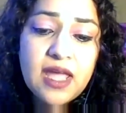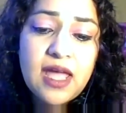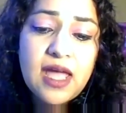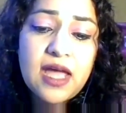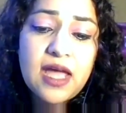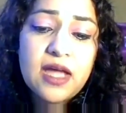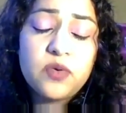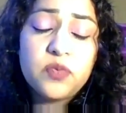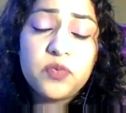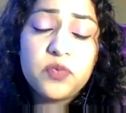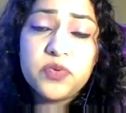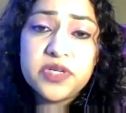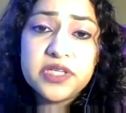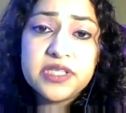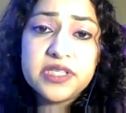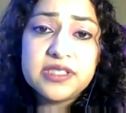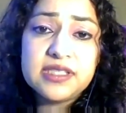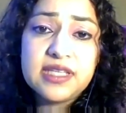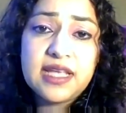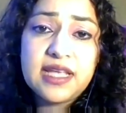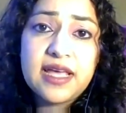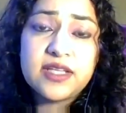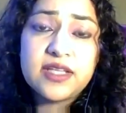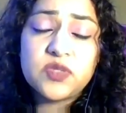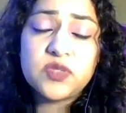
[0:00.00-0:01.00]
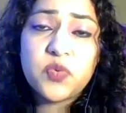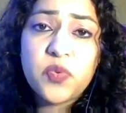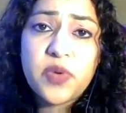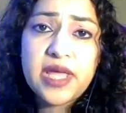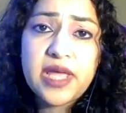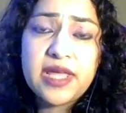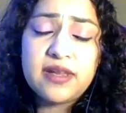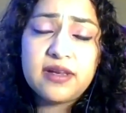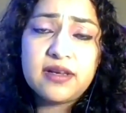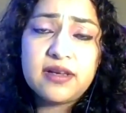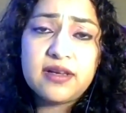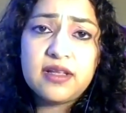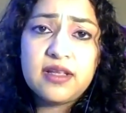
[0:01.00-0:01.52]
And worse yet,
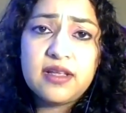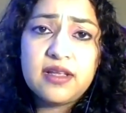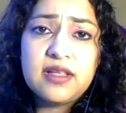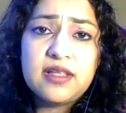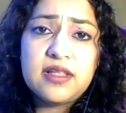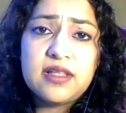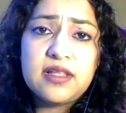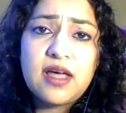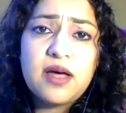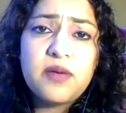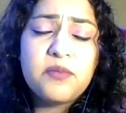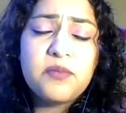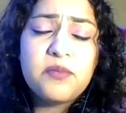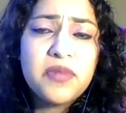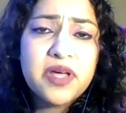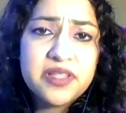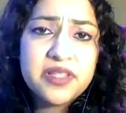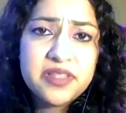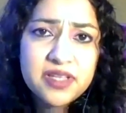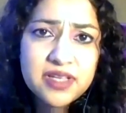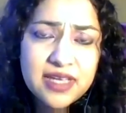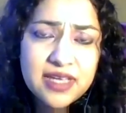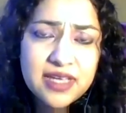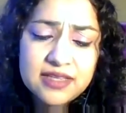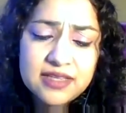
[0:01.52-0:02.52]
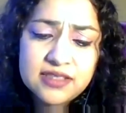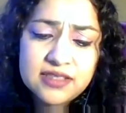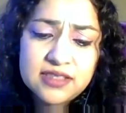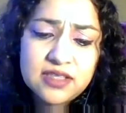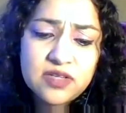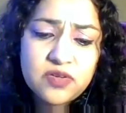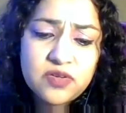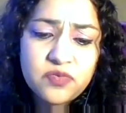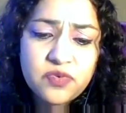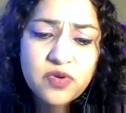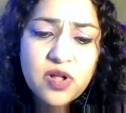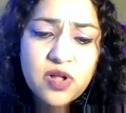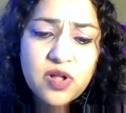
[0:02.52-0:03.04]
when a mother gets
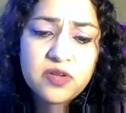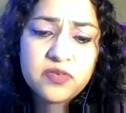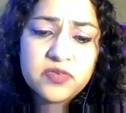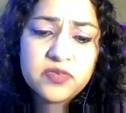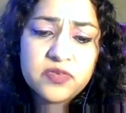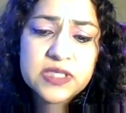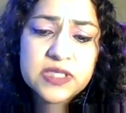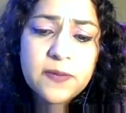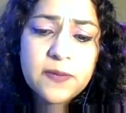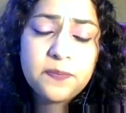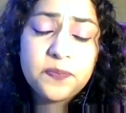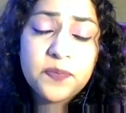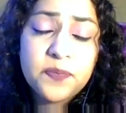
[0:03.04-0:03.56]
involved,